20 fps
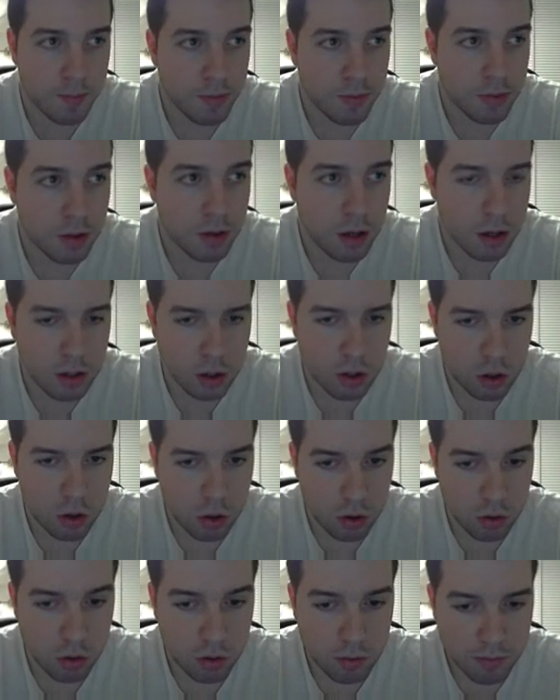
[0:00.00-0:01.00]

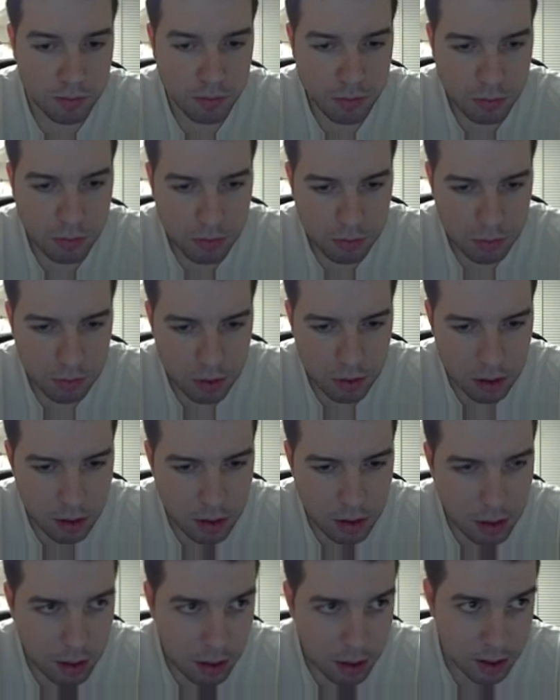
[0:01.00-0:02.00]
So
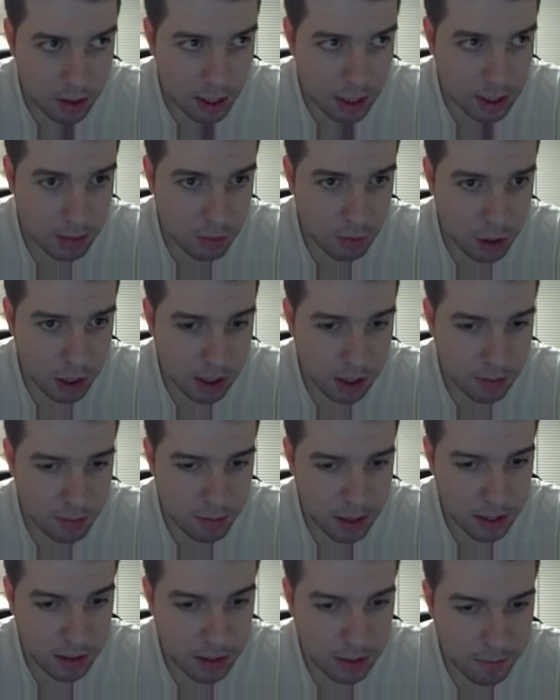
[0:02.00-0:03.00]
it does work a
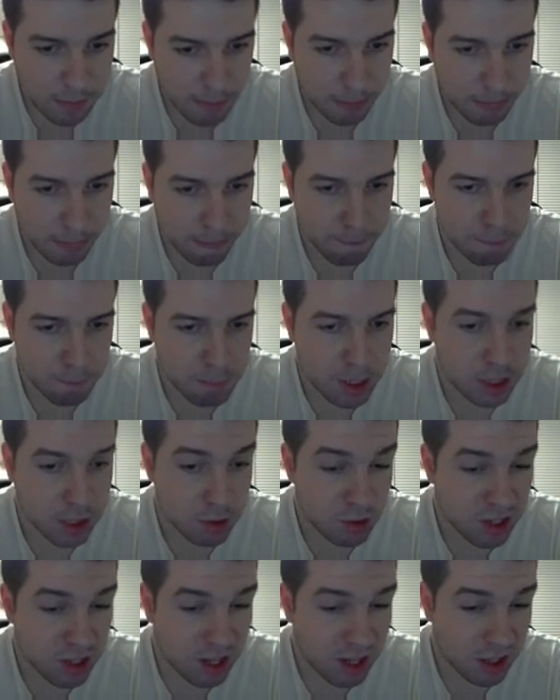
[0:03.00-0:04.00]
bit. But on
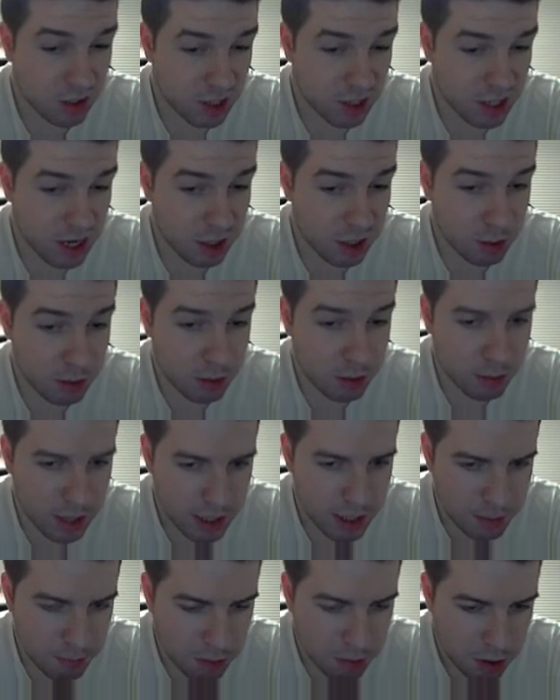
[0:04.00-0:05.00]
the other side of the
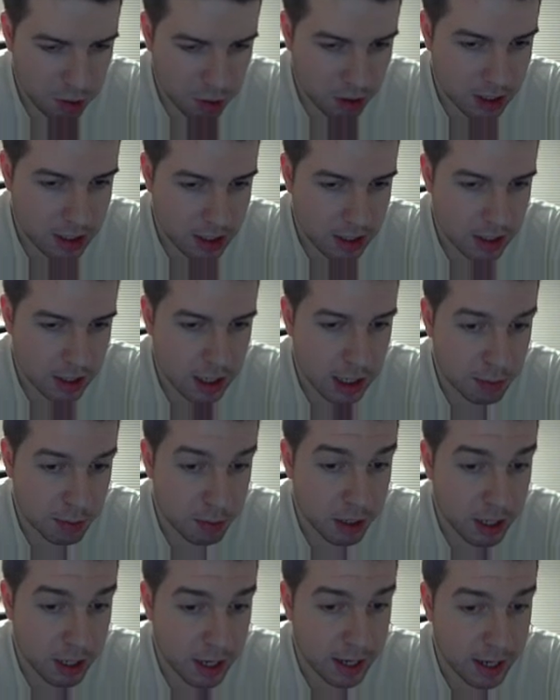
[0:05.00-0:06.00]
map, you can see
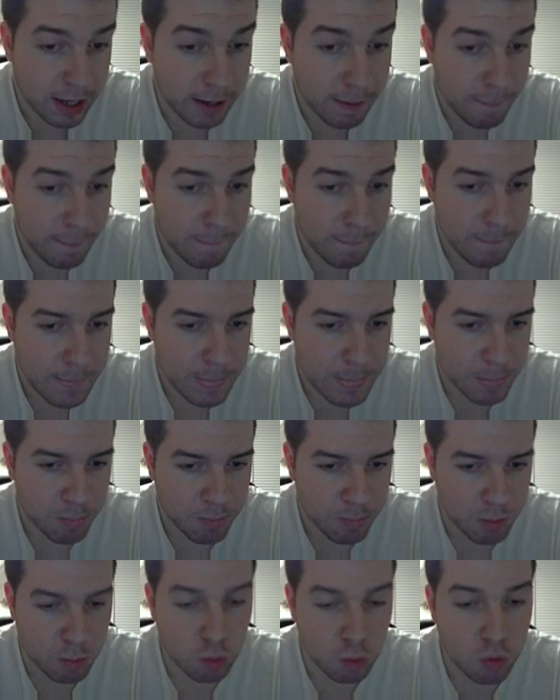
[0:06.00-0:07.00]
RPK
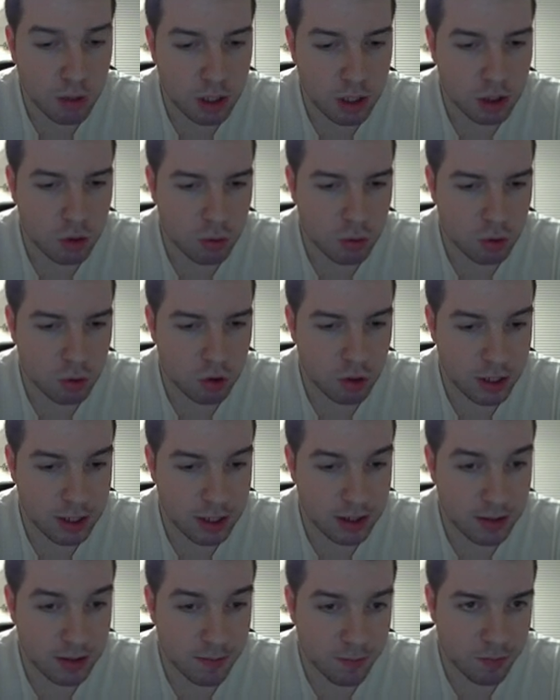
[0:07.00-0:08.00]
moving towards
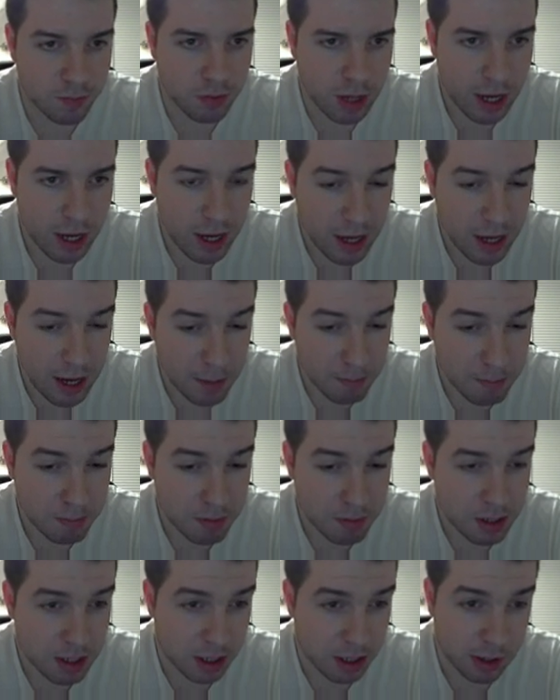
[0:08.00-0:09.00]
A-apps
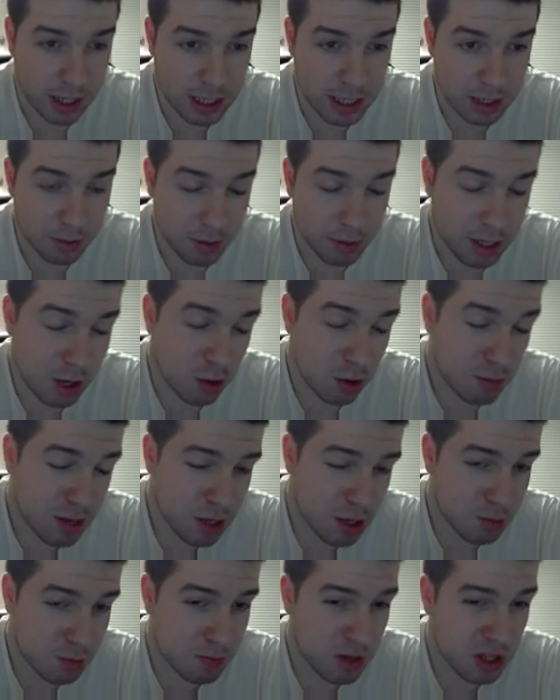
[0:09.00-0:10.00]
aggressively. Now, in my
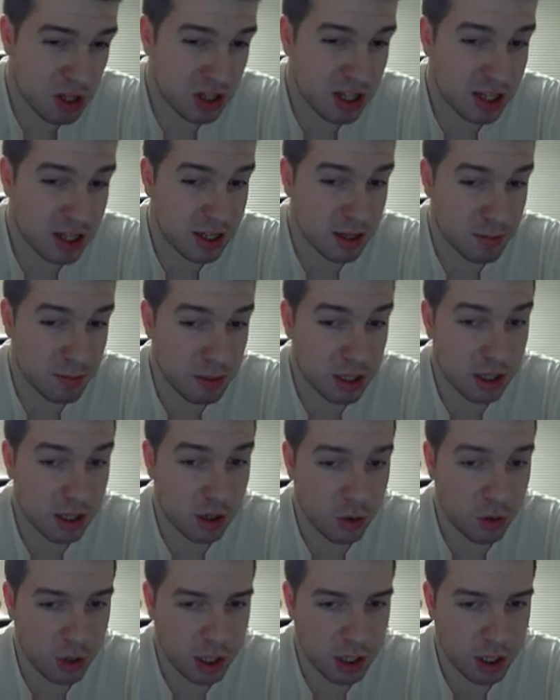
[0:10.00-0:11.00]
opinion, this is a bit
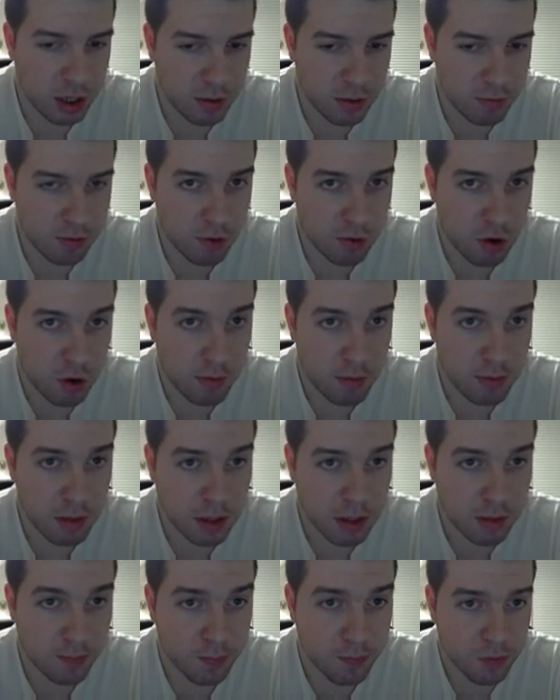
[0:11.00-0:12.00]
greedy
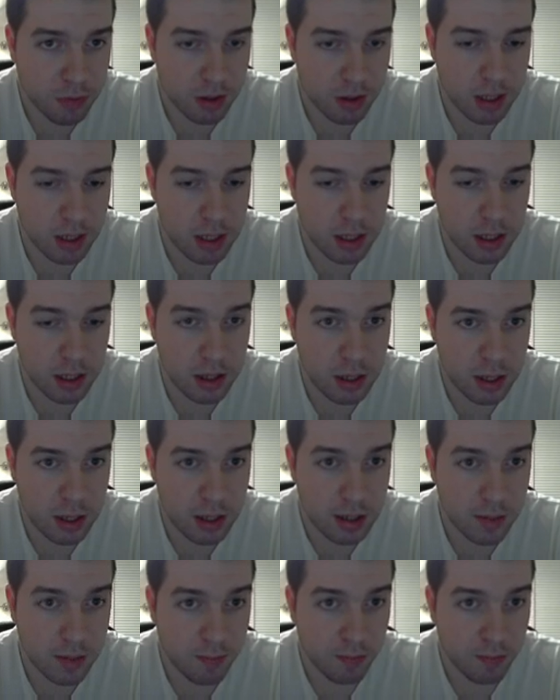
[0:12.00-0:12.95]
from the CTs.